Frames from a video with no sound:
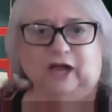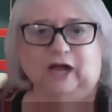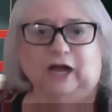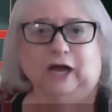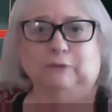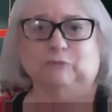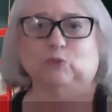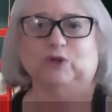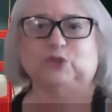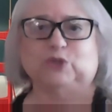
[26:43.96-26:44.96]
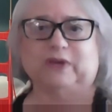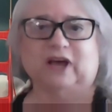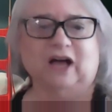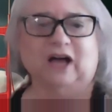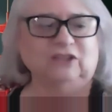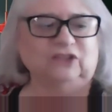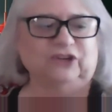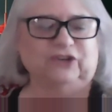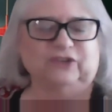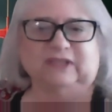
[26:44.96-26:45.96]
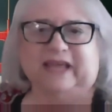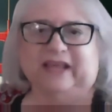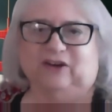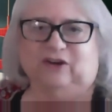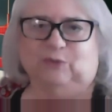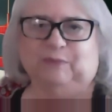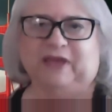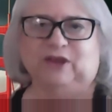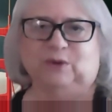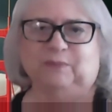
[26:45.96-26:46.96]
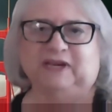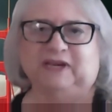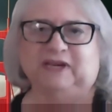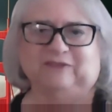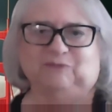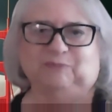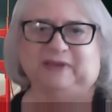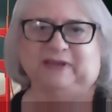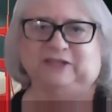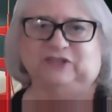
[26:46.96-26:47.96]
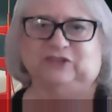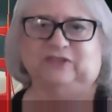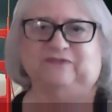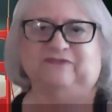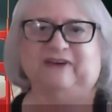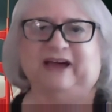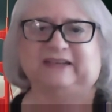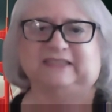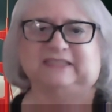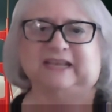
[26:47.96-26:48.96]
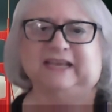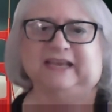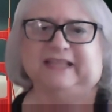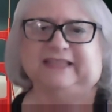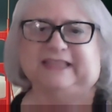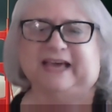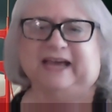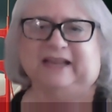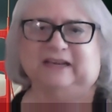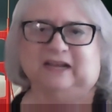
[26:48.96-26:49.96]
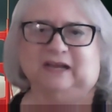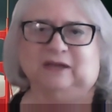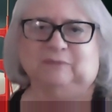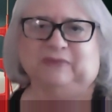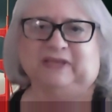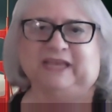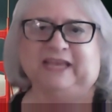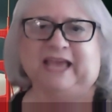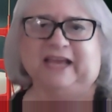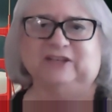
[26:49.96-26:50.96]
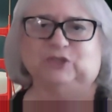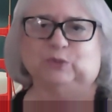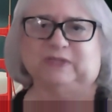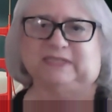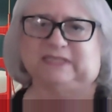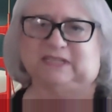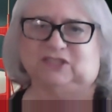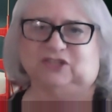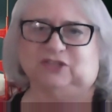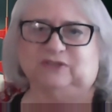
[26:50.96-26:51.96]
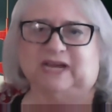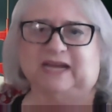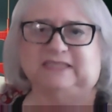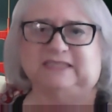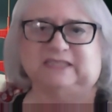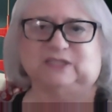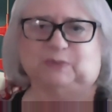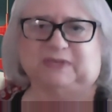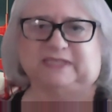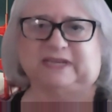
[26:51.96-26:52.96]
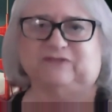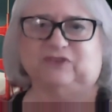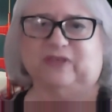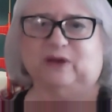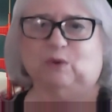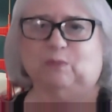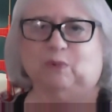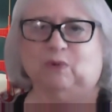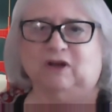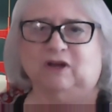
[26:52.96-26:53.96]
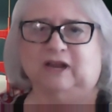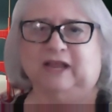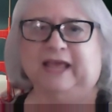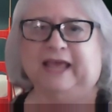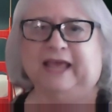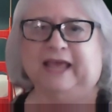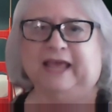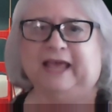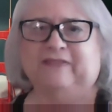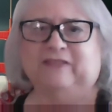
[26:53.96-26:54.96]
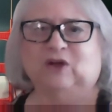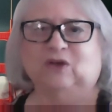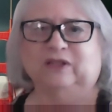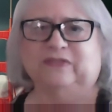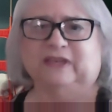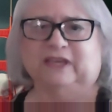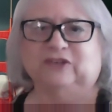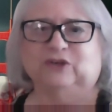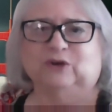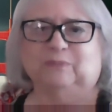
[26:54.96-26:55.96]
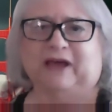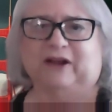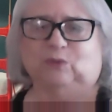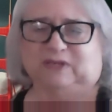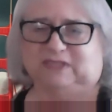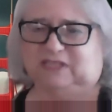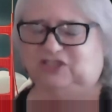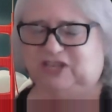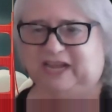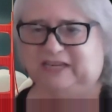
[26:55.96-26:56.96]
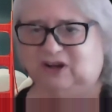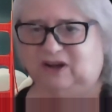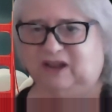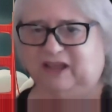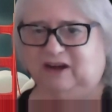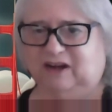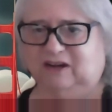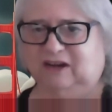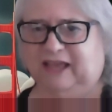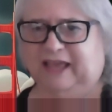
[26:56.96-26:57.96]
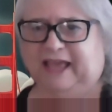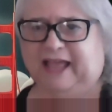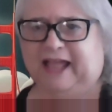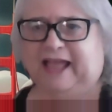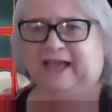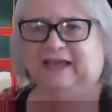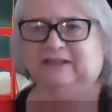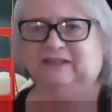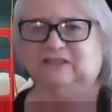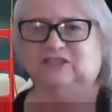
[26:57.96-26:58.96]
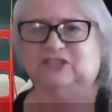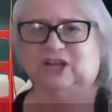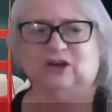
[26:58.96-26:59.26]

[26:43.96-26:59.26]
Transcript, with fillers: um, which we all learned later may or may not have been due to the fact that um, he had a twin sister who died six weeks after they were born. And the only thing he knew about her was that she had dark hair. And so